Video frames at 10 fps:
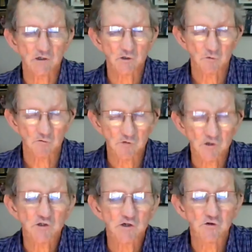hunters were
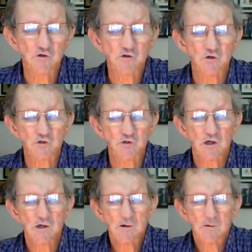first introduced,
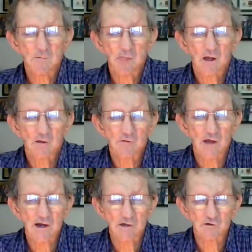
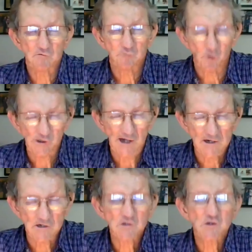they had the four
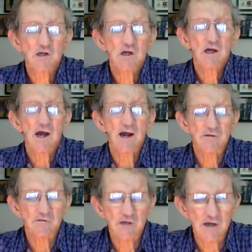cannons,
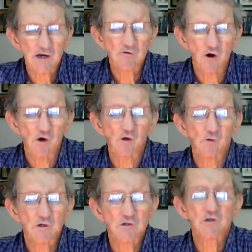and their
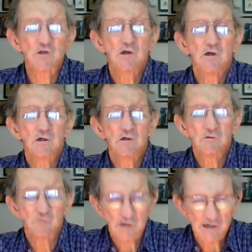role was
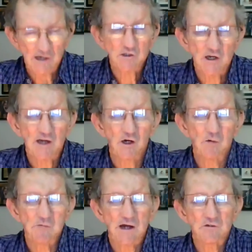for air-to-air
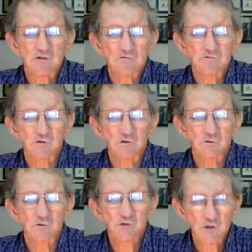combat,
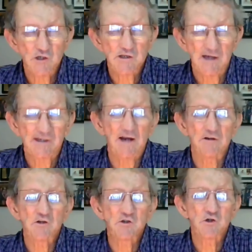for using their
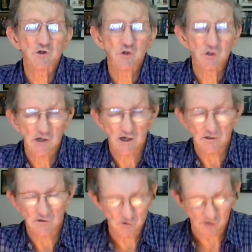cannons to shoot
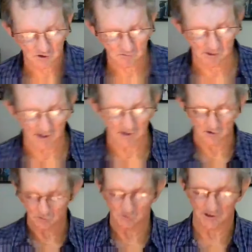down those Russian
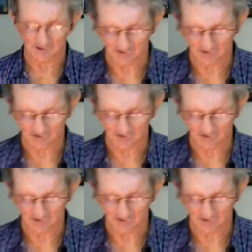bears, what